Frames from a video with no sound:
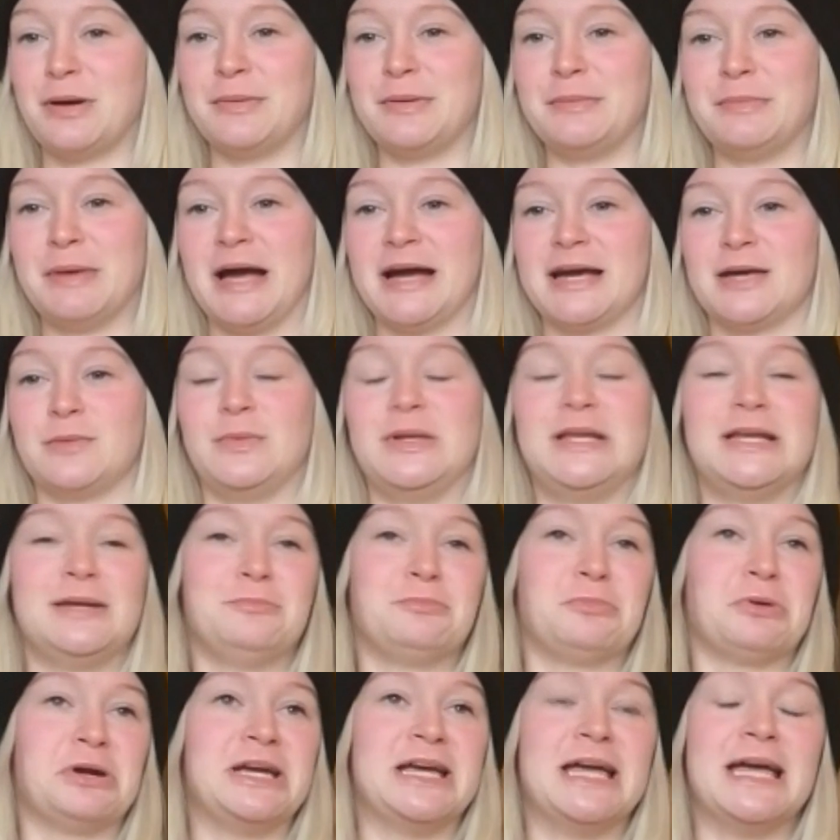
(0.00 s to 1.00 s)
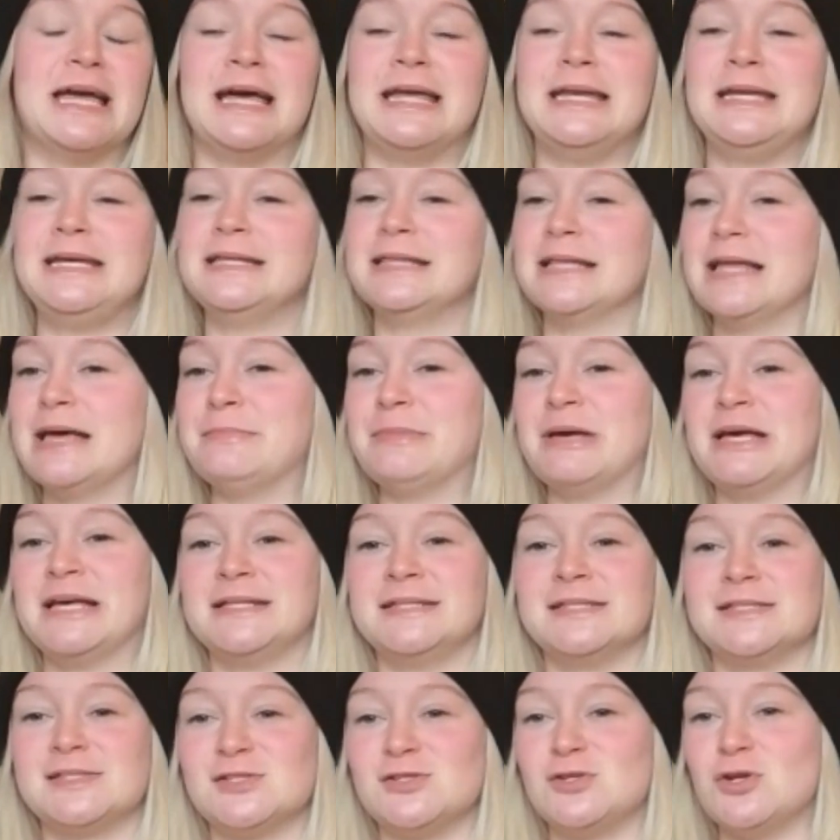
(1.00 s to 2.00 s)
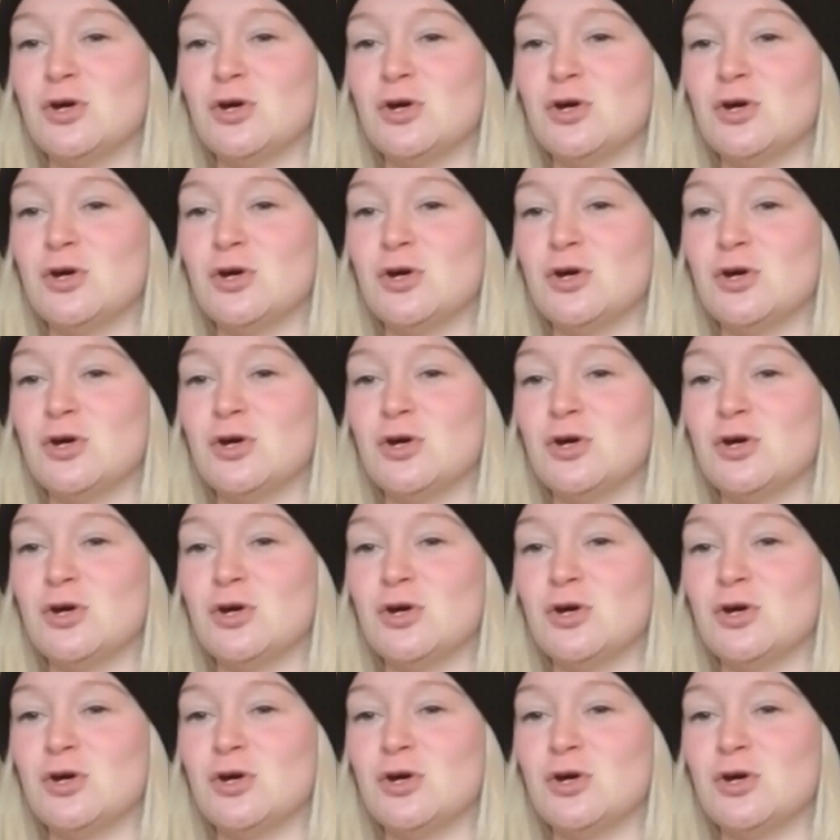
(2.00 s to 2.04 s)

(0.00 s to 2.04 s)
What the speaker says: coming back. And we didn't bring any lemons,